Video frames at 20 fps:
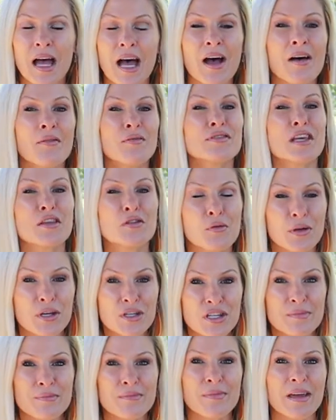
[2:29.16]
Ah, vous êtes
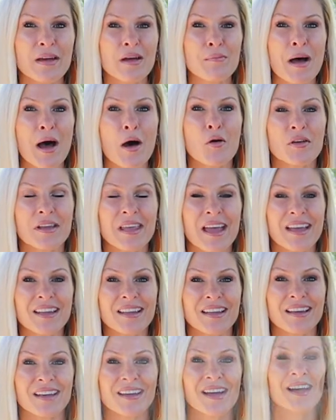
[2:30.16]
d'origine marocaine?